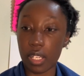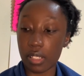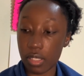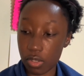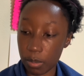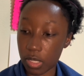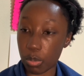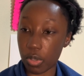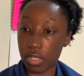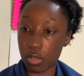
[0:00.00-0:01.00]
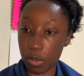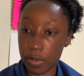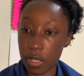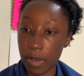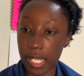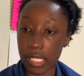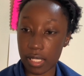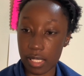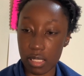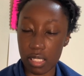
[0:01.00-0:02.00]
So I'm gonna brainstorm some ideas
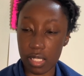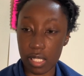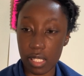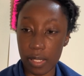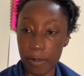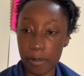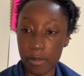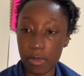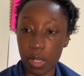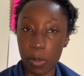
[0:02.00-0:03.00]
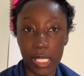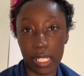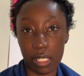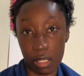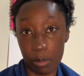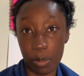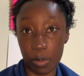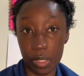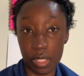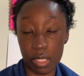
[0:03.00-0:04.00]
and see what I can come up
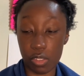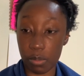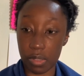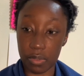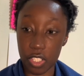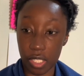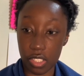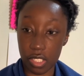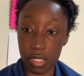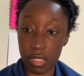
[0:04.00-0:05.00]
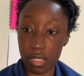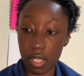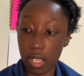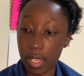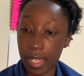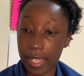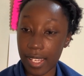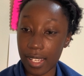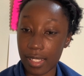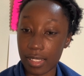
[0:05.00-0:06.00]
with in terms of changes.
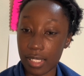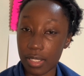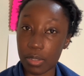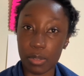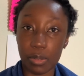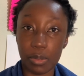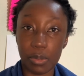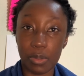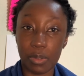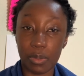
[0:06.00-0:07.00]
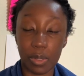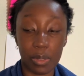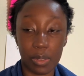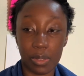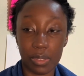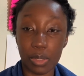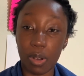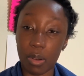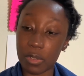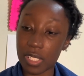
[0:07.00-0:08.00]
And you all
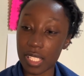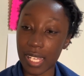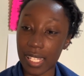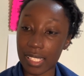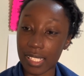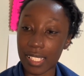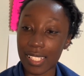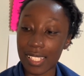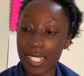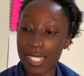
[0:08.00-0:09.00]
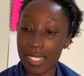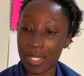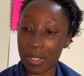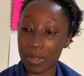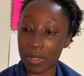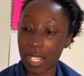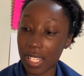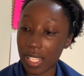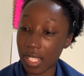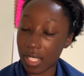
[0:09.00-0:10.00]
will see that. So
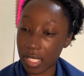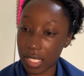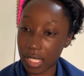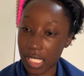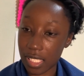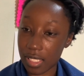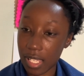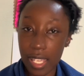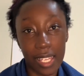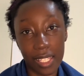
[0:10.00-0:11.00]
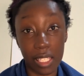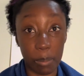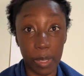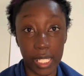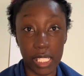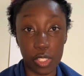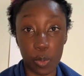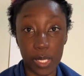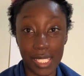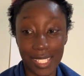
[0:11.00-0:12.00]
let's get back into
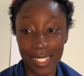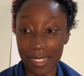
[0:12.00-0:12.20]
it.